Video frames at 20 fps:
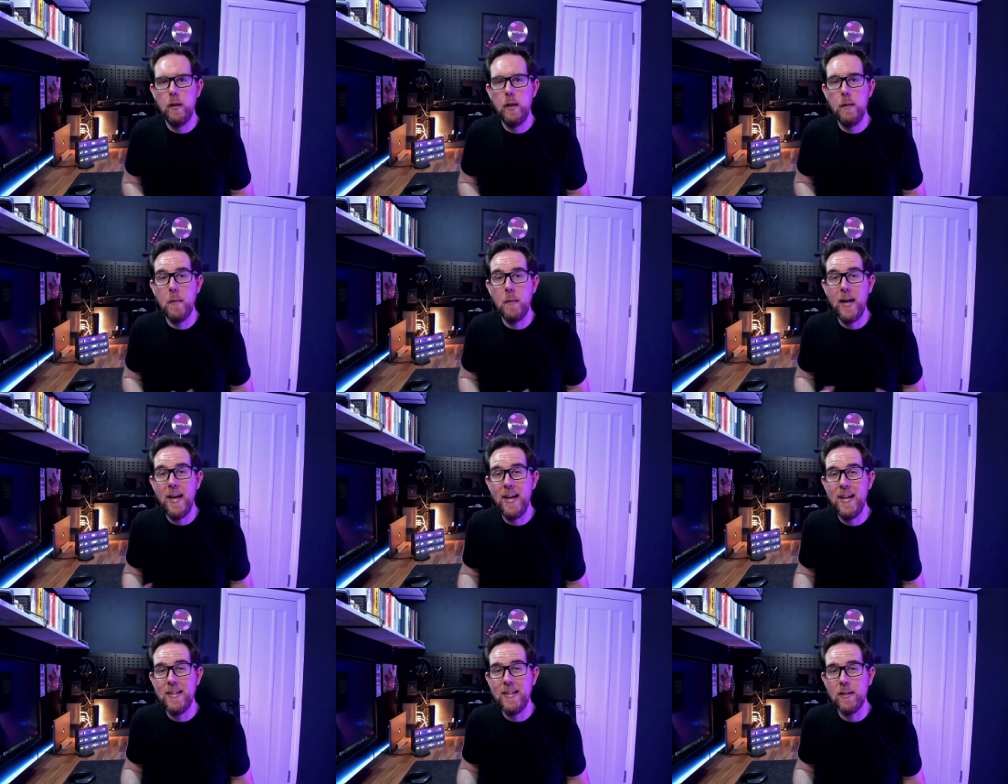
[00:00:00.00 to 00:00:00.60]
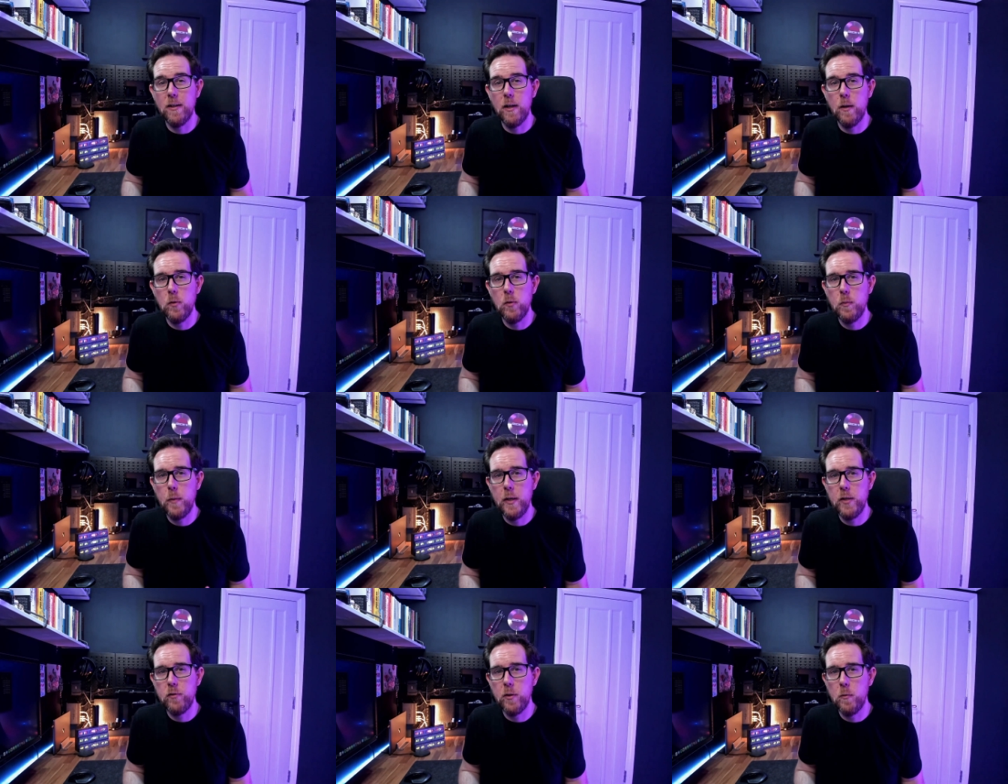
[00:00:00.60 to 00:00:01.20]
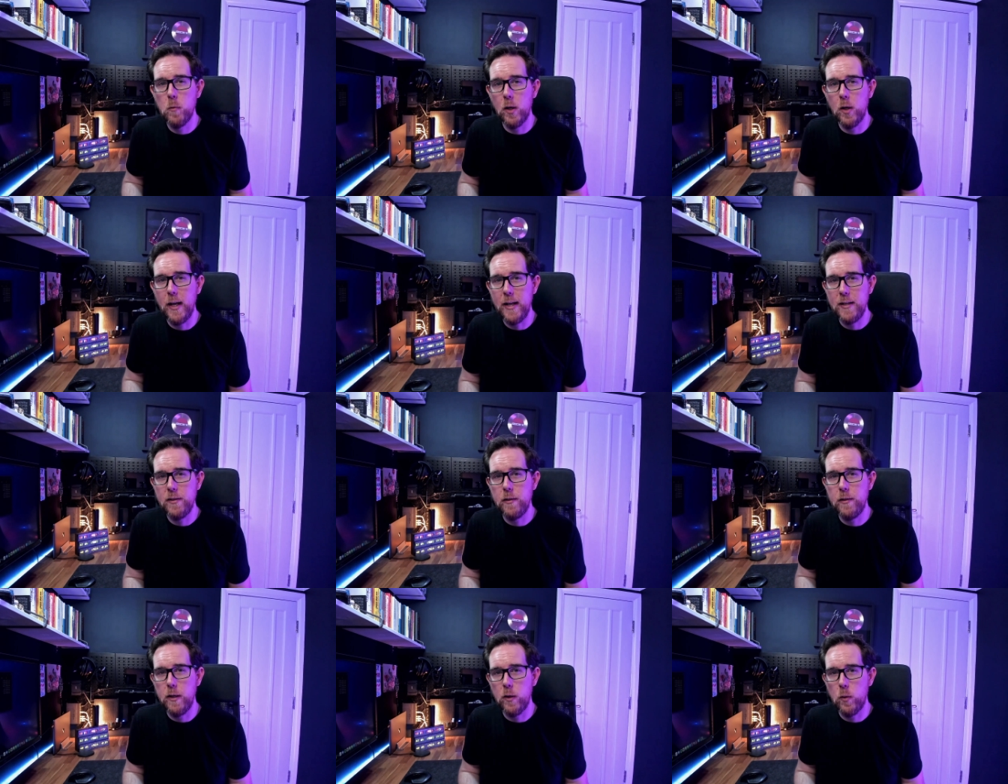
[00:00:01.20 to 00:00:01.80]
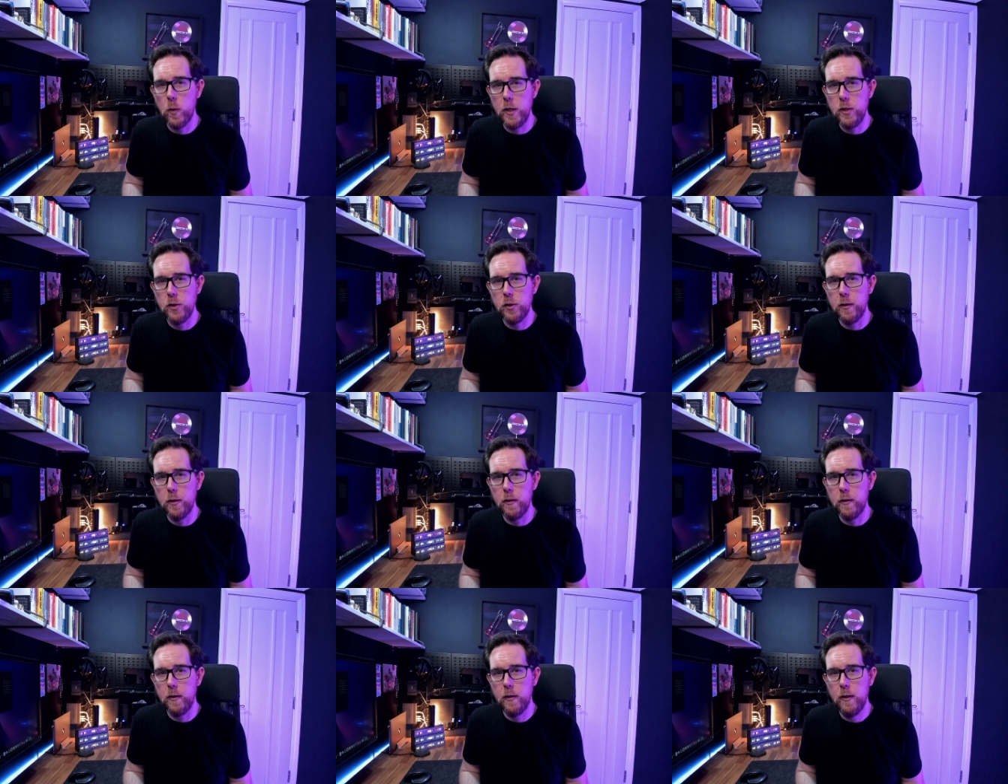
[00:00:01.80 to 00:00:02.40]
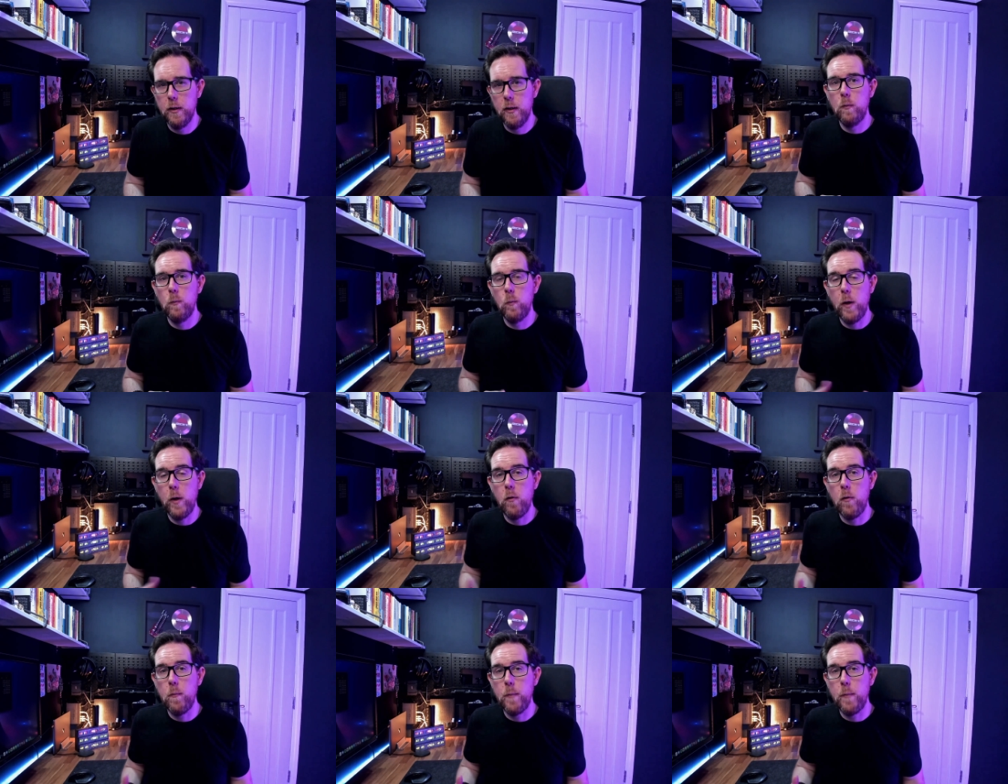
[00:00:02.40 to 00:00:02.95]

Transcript: In my head, I was picturing what led to the equation, whether it